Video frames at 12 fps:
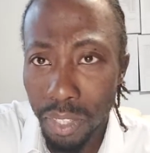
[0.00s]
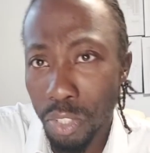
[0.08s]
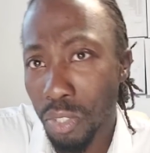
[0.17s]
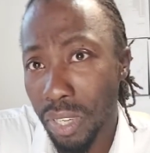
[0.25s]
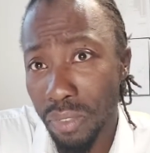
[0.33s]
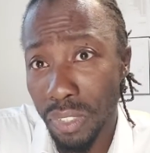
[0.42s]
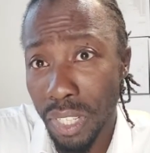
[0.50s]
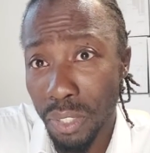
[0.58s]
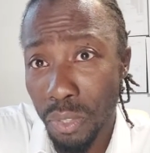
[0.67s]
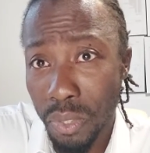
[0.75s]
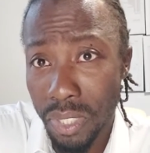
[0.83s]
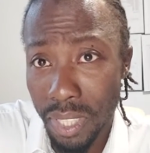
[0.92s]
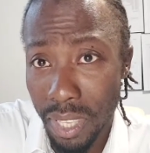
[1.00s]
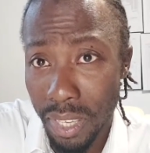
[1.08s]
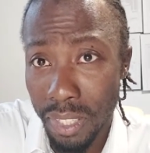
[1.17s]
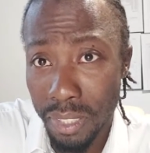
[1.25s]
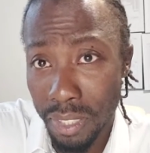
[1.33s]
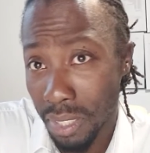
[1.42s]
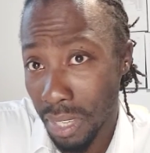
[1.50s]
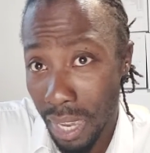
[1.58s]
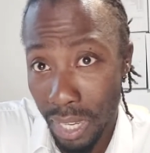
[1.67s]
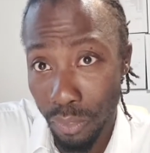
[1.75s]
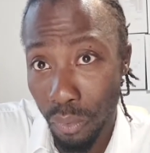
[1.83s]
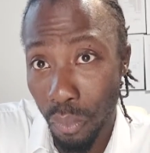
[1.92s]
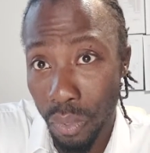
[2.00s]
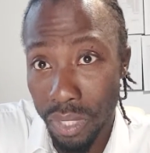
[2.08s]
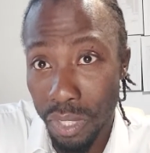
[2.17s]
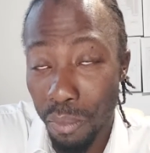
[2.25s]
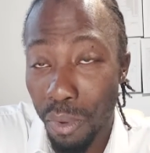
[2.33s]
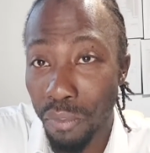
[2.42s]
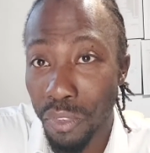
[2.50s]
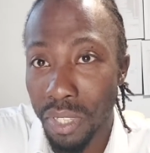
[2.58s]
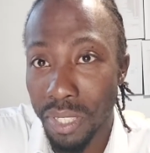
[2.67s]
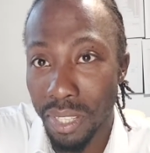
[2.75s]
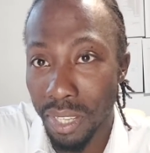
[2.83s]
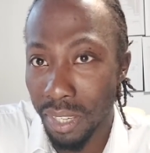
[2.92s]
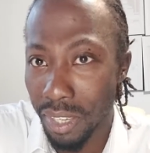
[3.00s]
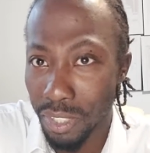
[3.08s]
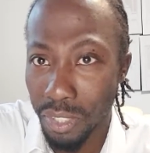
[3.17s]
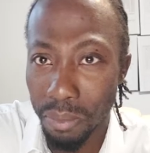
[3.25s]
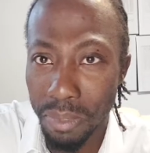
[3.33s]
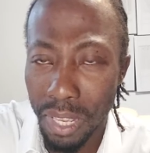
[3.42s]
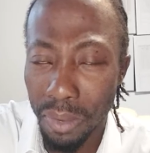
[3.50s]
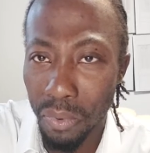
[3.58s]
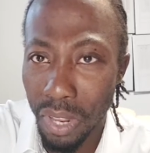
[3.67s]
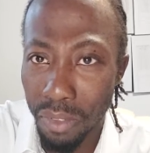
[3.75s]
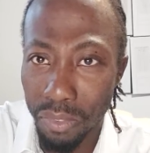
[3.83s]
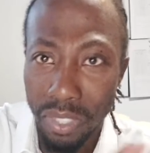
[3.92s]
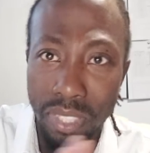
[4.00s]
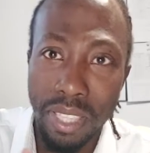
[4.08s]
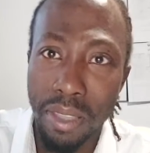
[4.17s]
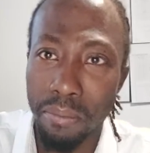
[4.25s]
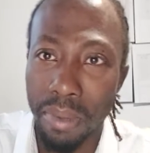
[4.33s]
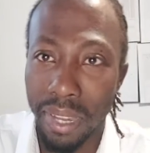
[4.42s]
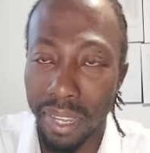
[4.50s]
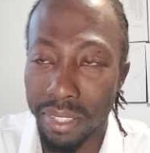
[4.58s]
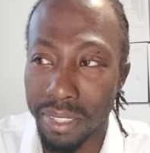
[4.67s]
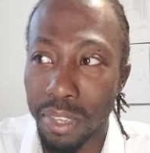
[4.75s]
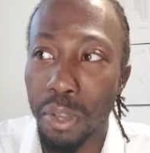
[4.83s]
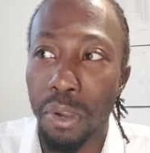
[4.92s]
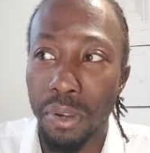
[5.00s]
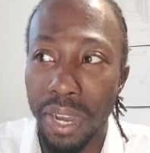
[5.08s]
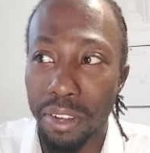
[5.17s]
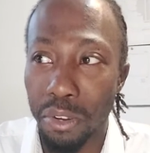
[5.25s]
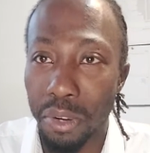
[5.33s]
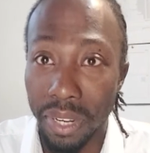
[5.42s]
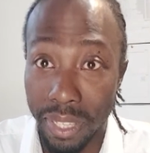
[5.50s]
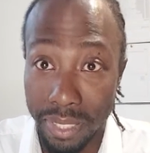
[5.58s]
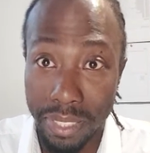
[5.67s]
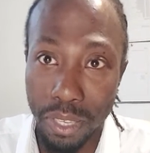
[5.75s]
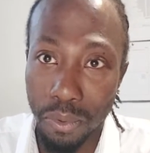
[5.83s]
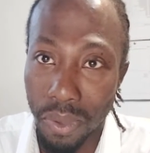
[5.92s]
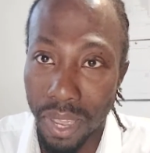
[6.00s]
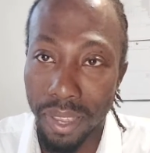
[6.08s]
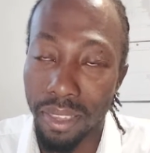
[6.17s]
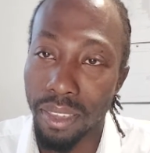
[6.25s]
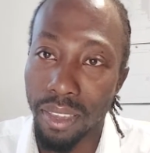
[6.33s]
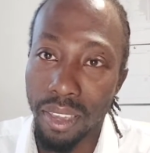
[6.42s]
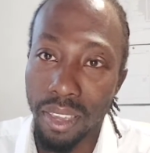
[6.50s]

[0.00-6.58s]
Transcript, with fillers: So if in those things, ask for wisdom, obviously, because sometimes we have to step back and say, all right, Lord, I see why